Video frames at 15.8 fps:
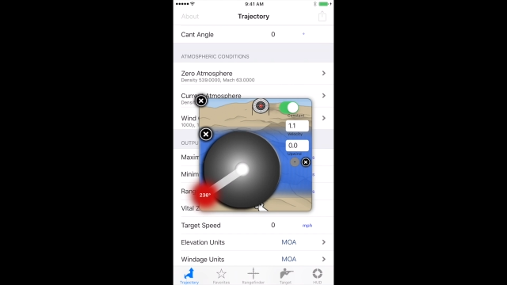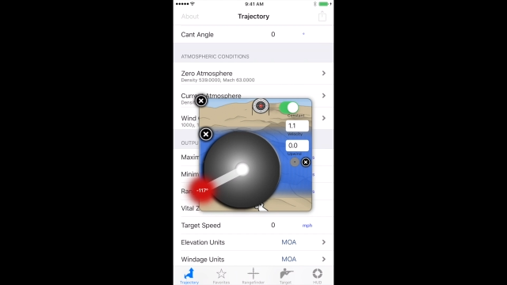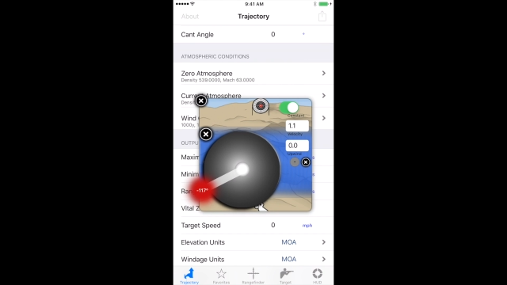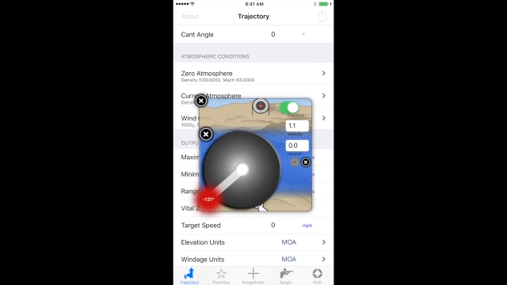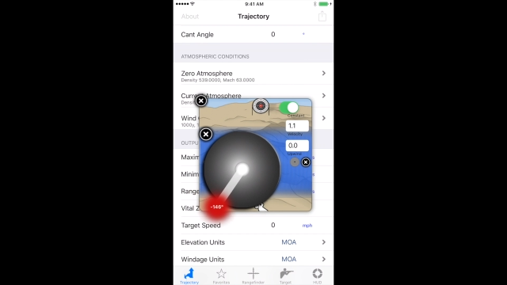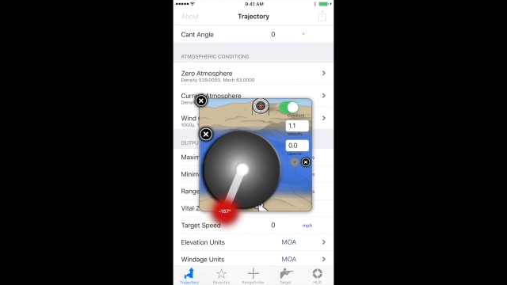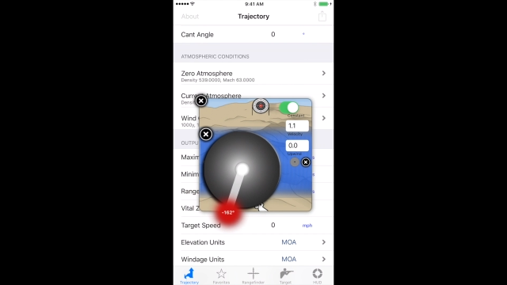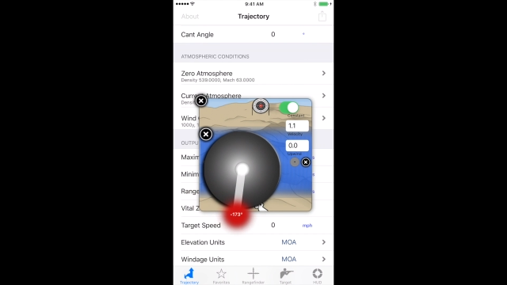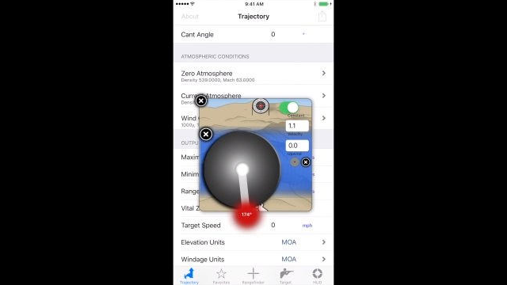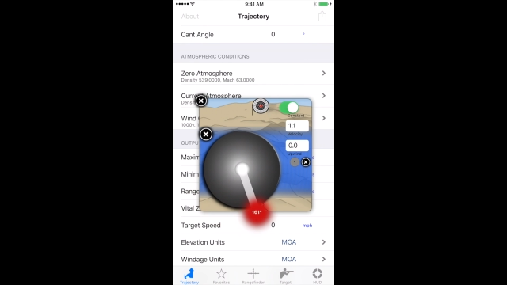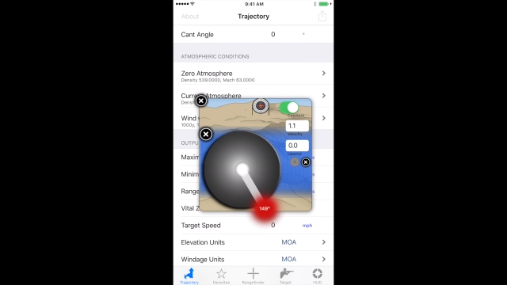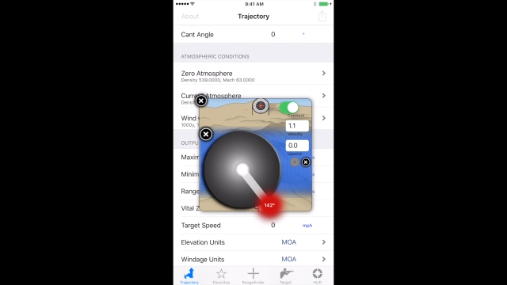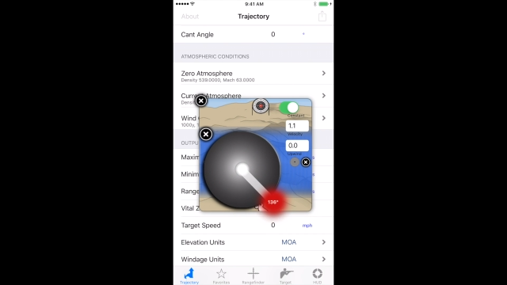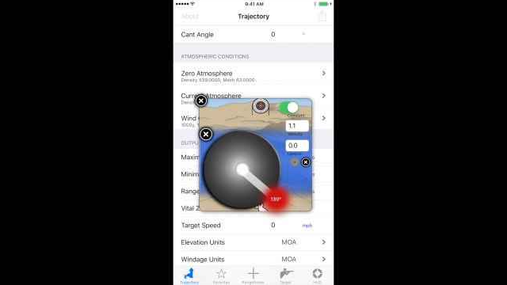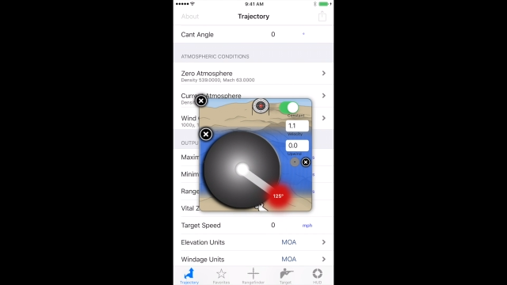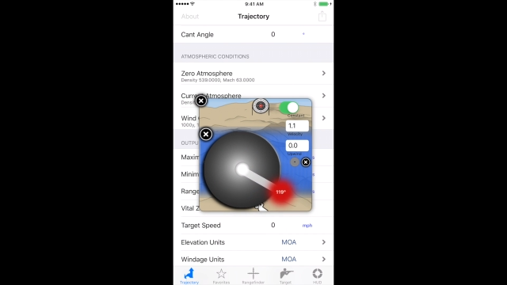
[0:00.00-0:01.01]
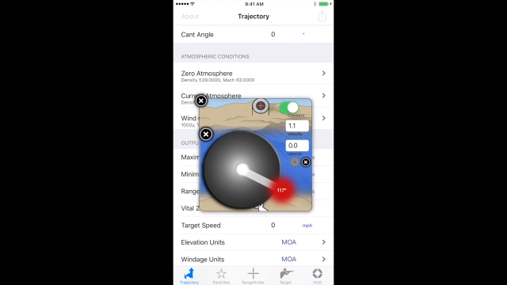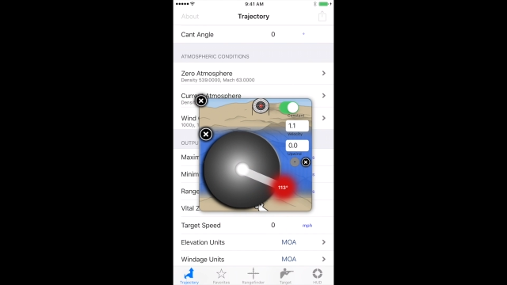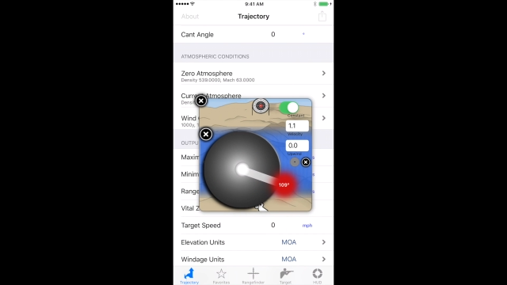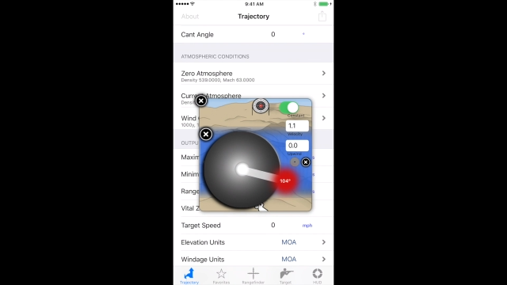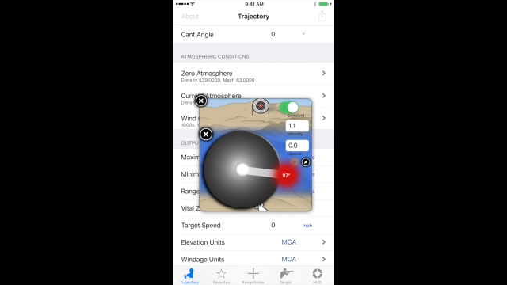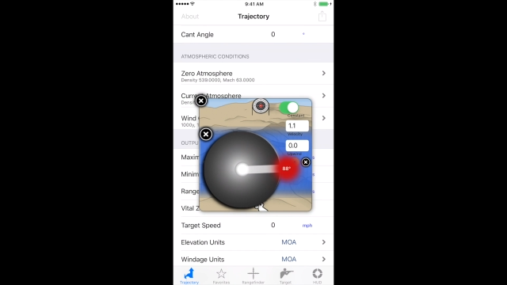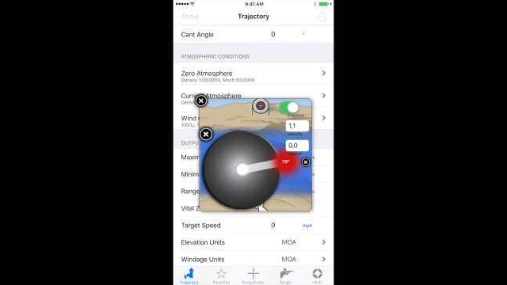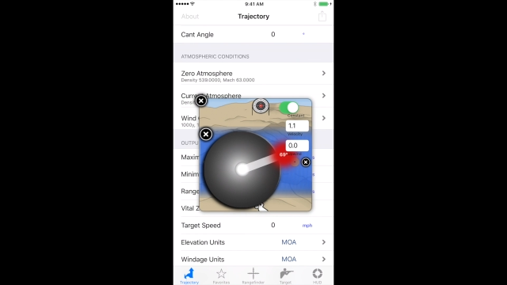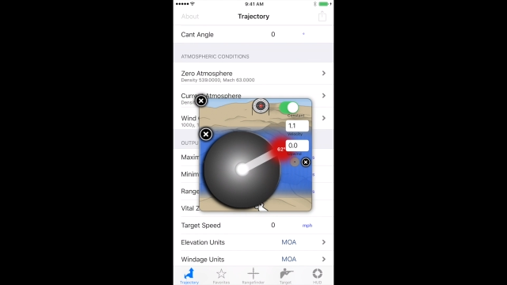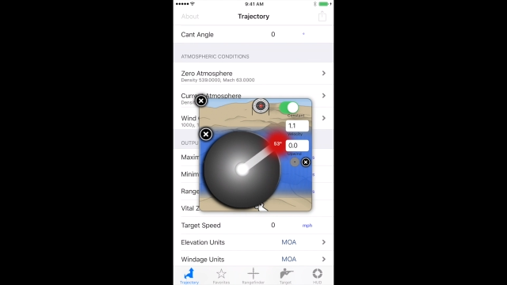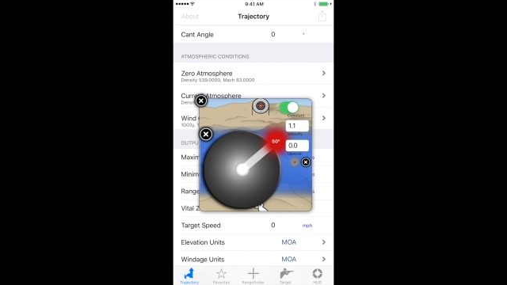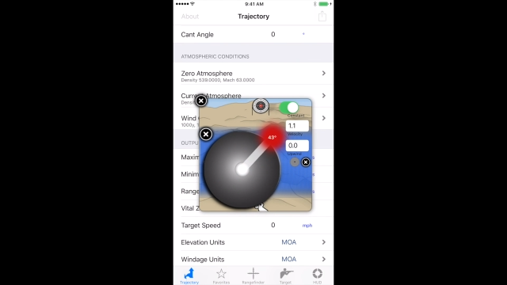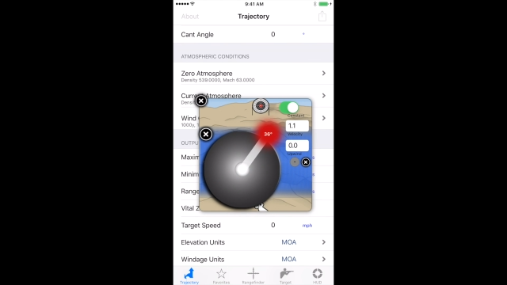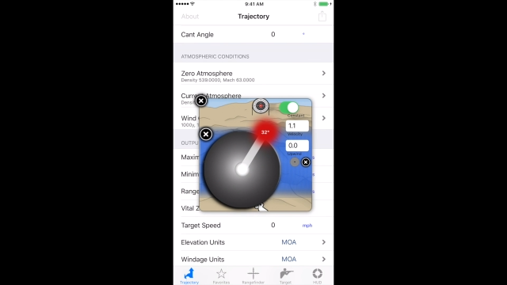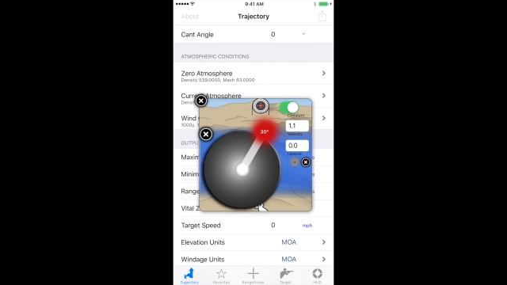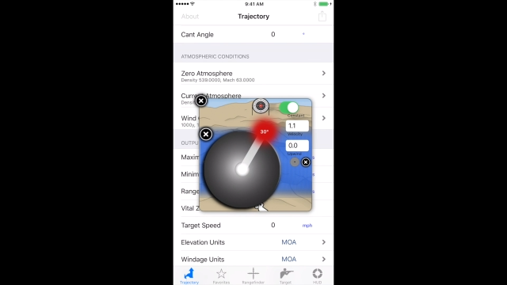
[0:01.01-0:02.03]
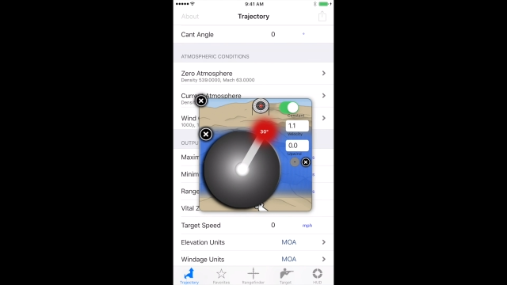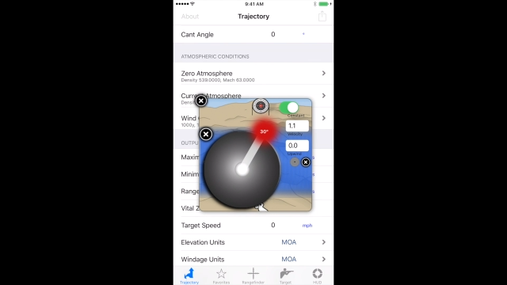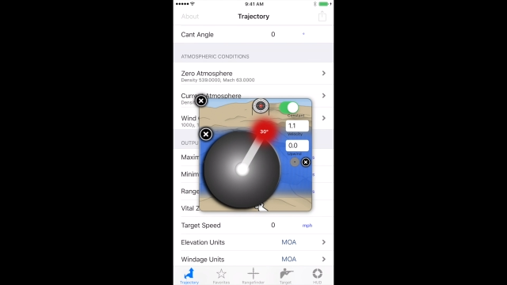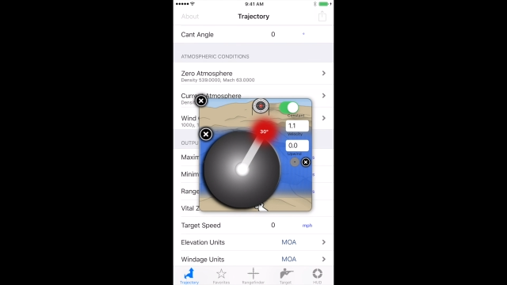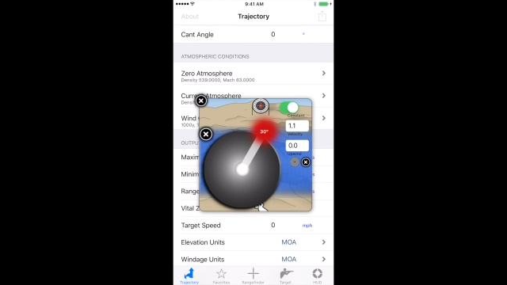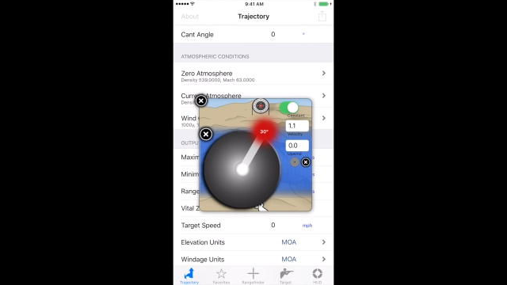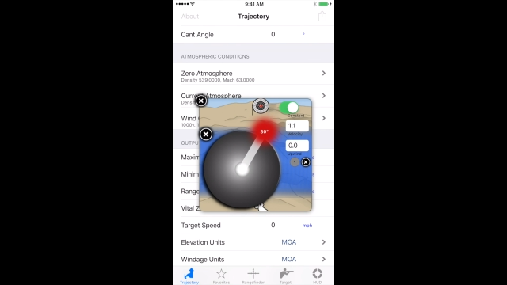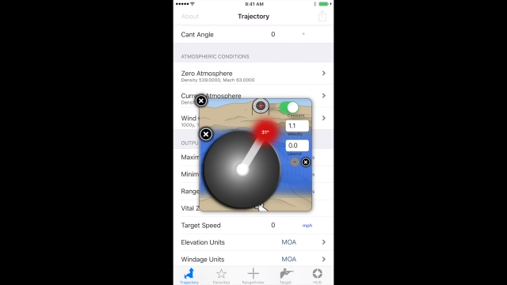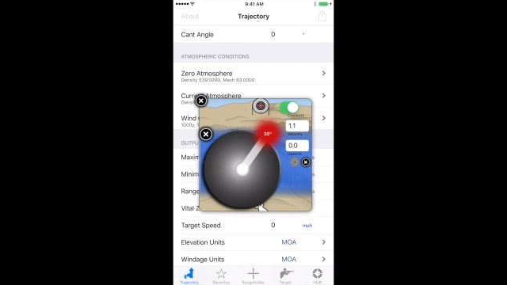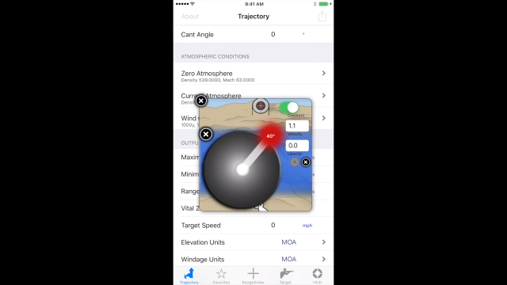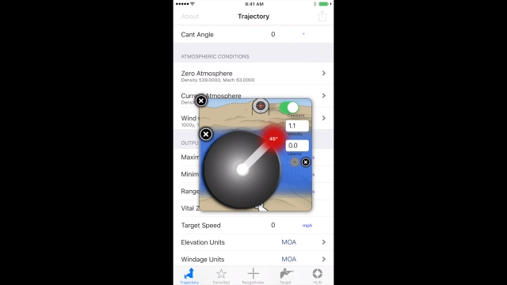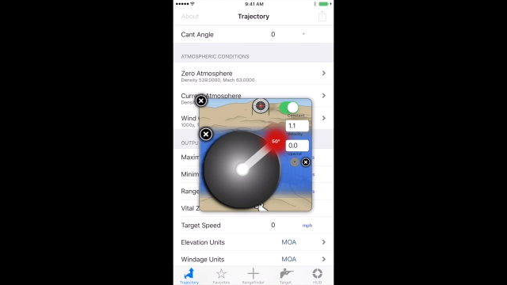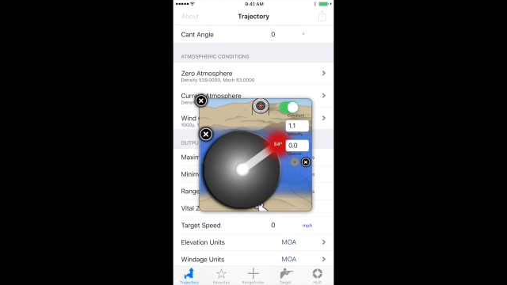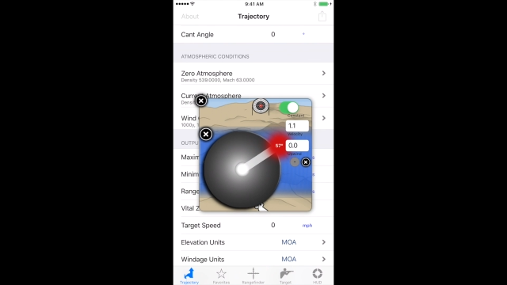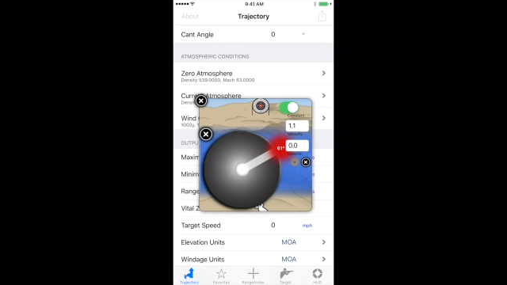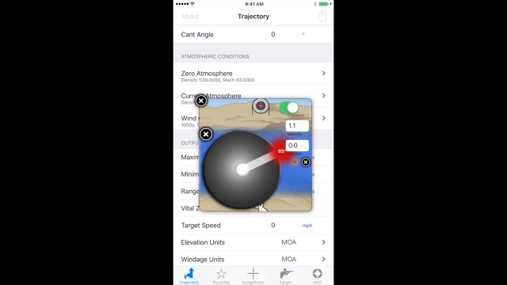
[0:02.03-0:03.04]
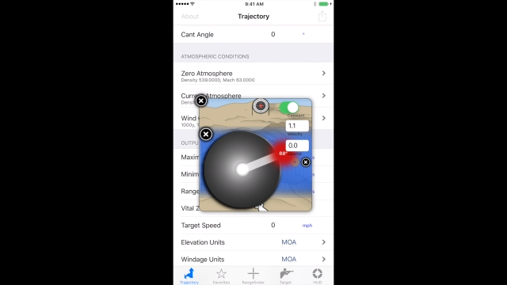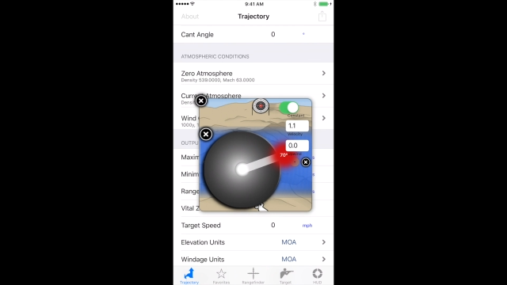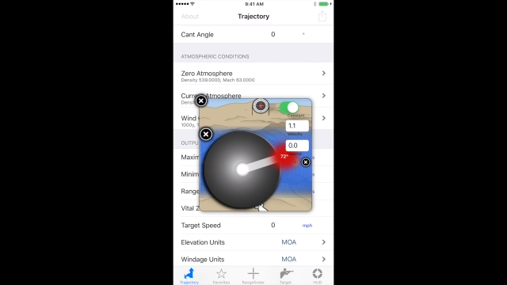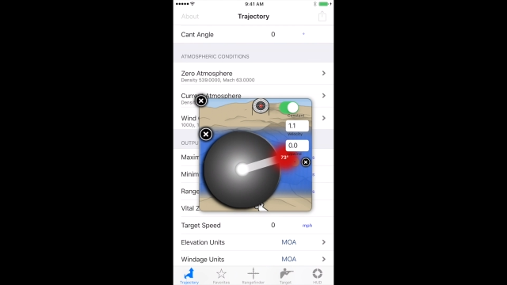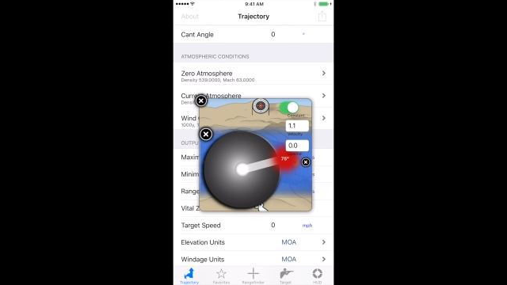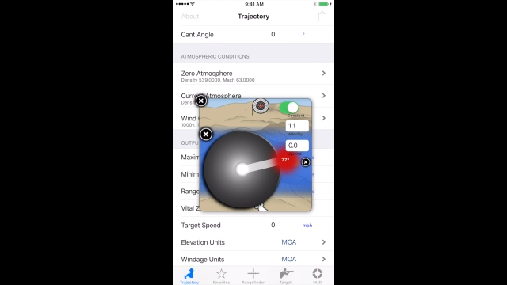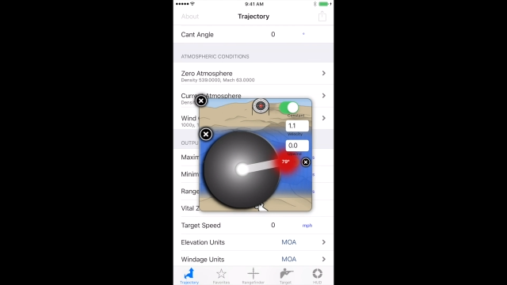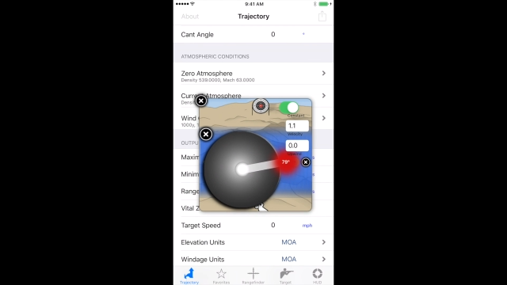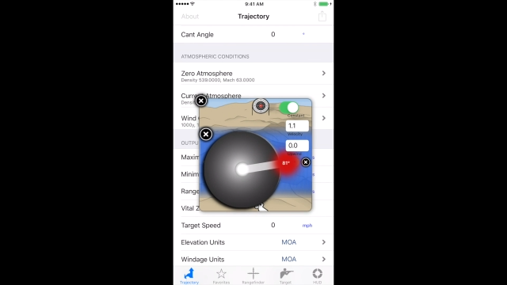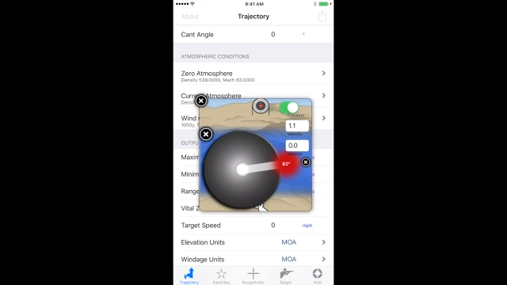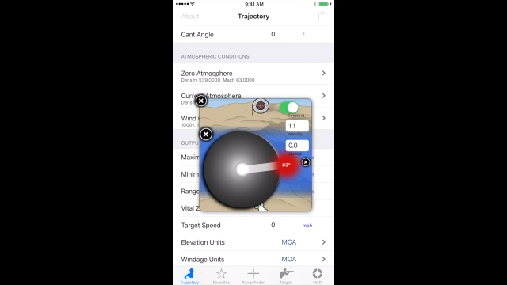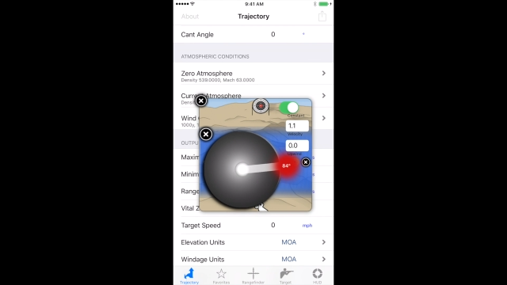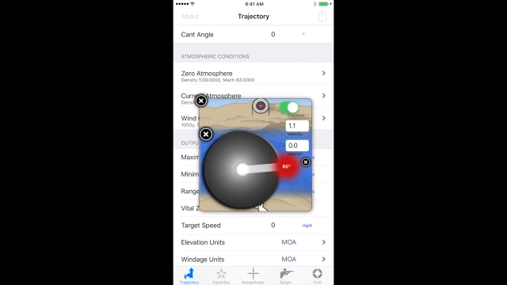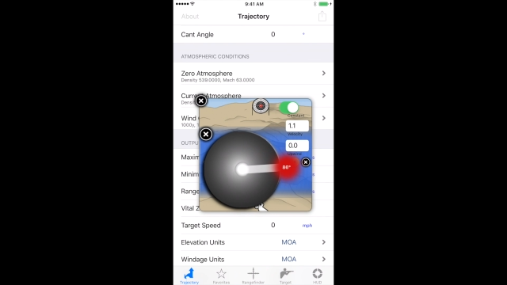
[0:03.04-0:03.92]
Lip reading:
Nobody's mouth can be seen.